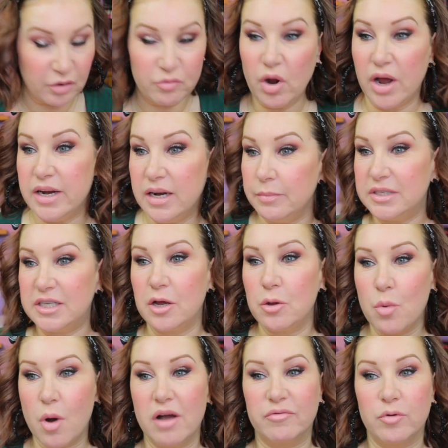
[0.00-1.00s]
Right, let me tell
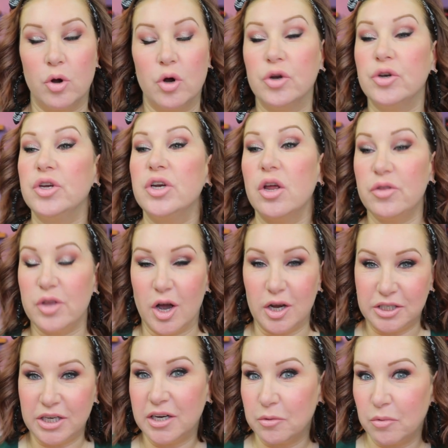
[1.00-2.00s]
you what I've got on. You know the
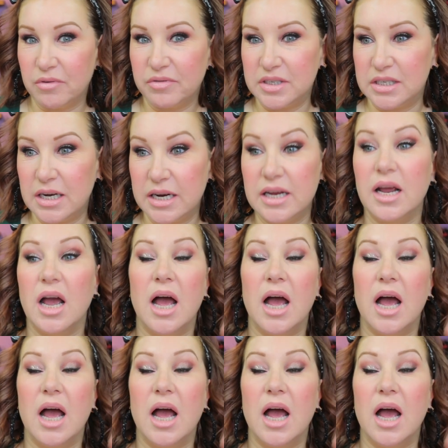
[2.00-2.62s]
eyeshadow, obviously.